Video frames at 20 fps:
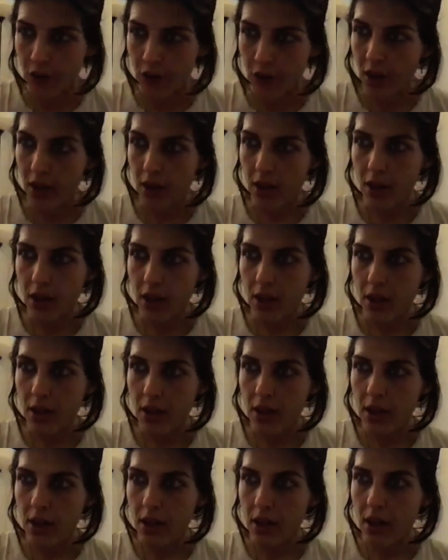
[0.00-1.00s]
for
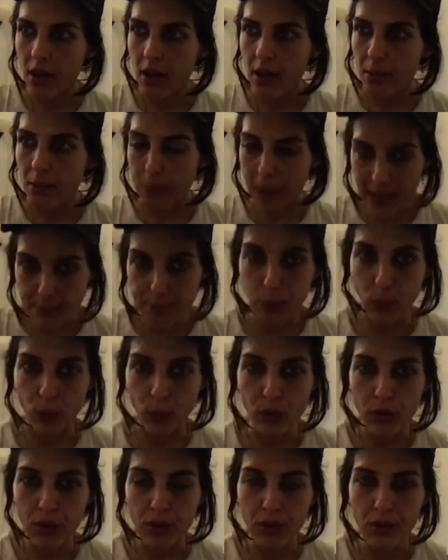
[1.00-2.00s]
people
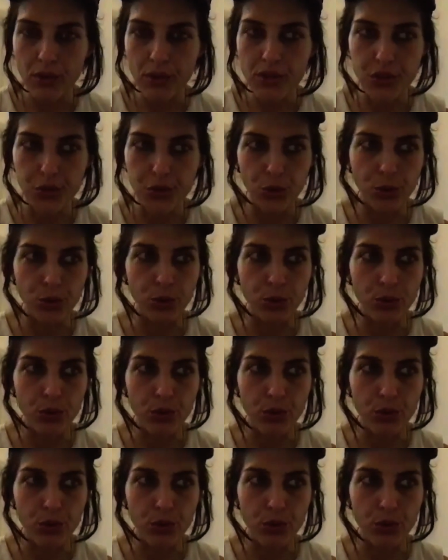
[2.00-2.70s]
to,